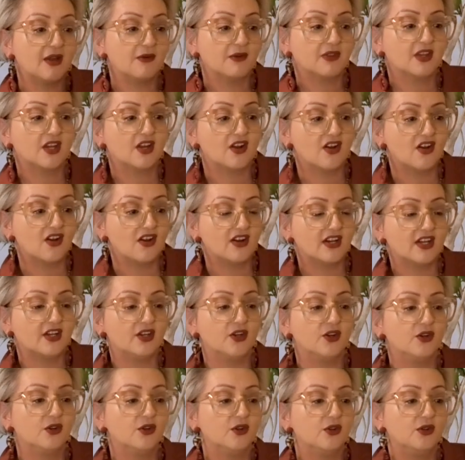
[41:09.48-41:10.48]
with a guy
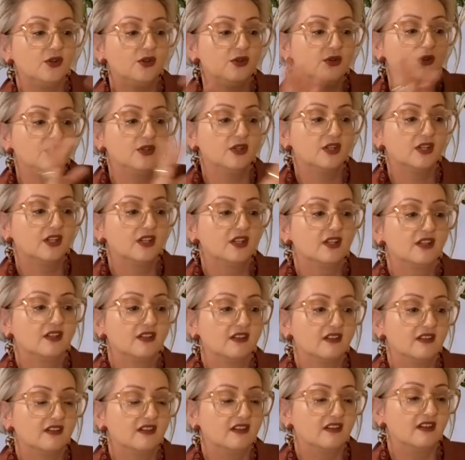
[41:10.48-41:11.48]
who
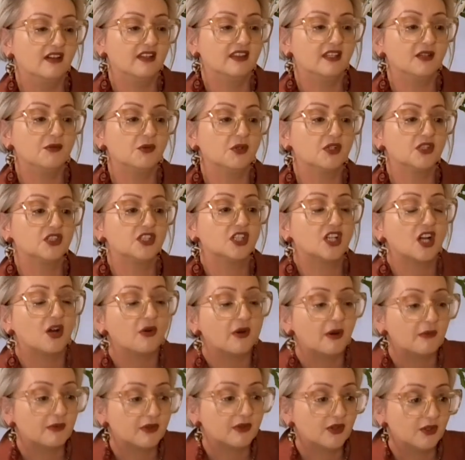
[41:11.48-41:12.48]
I think wanted to go
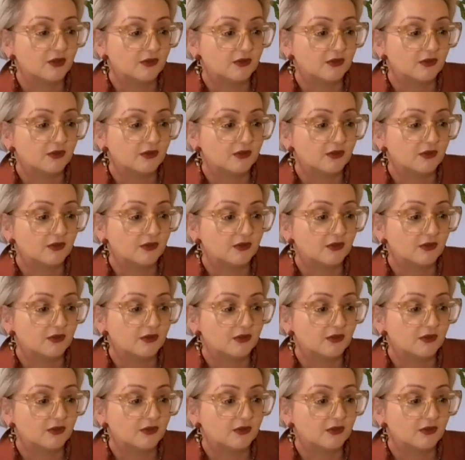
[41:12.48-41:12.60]
out with your